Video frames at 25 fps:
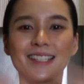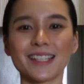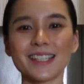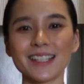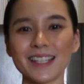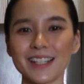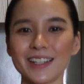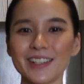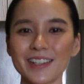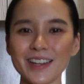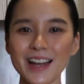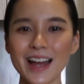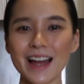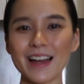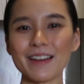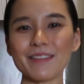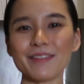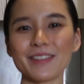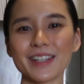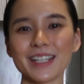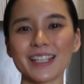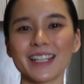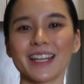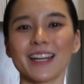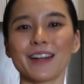So there you have
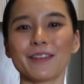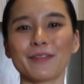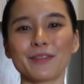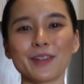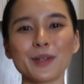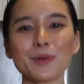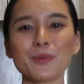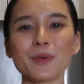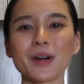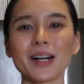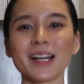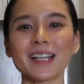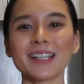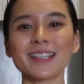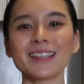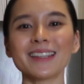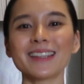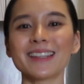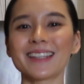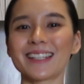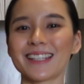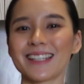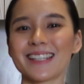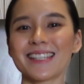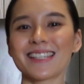it,
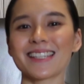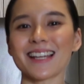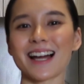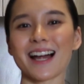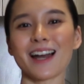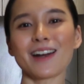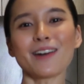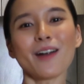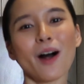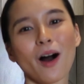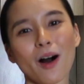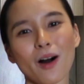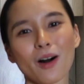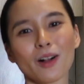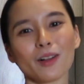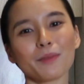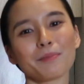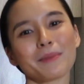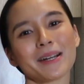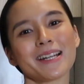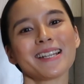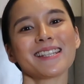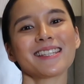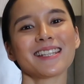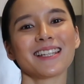everyone. These are all
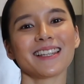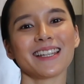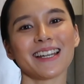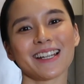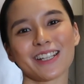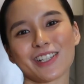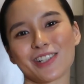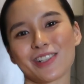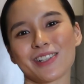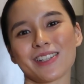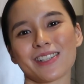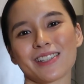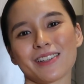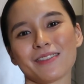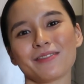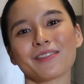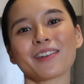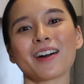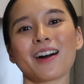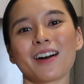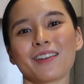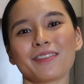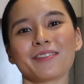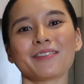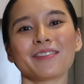my selections of
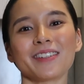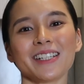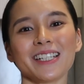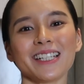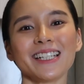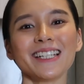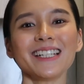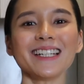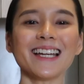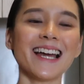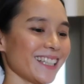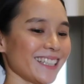coffee.